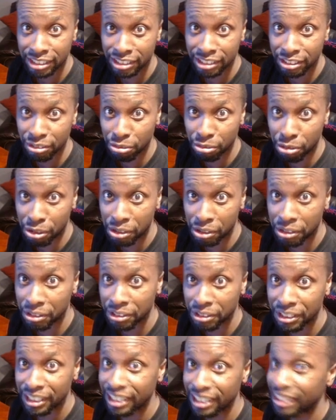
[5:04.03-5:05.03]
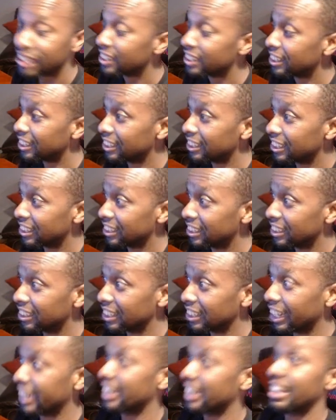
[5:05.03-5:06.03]
the wall,
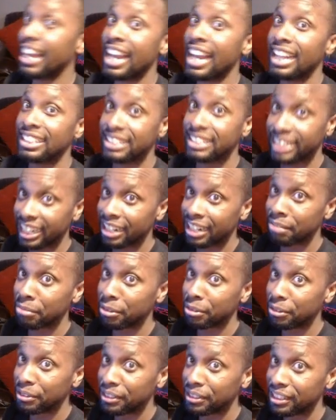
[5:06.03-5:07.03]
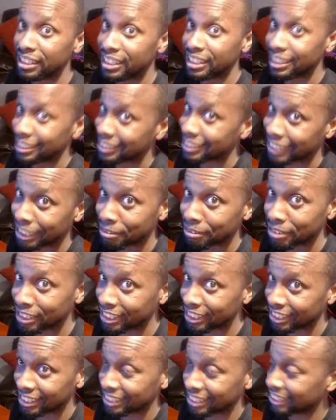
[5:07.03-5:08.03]
like last gamble type
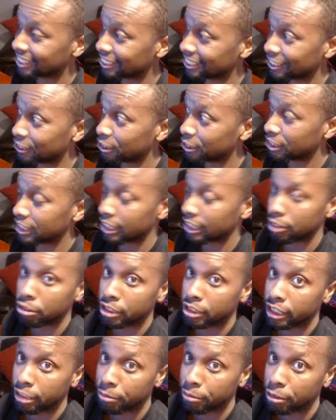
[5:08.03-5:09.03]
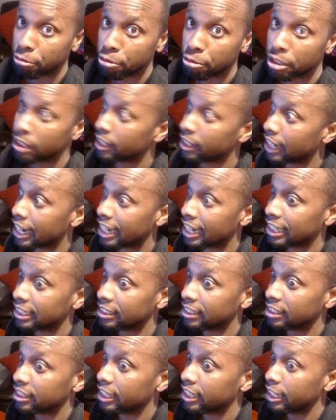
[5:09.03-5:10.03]
things. So it's like, okay, I'm at 1, I can
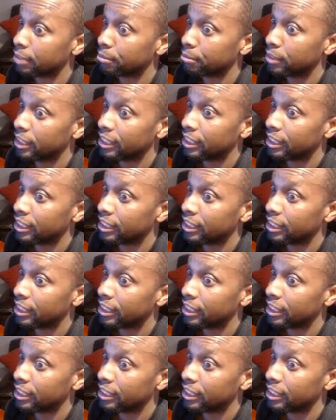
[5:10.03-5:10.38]
snap.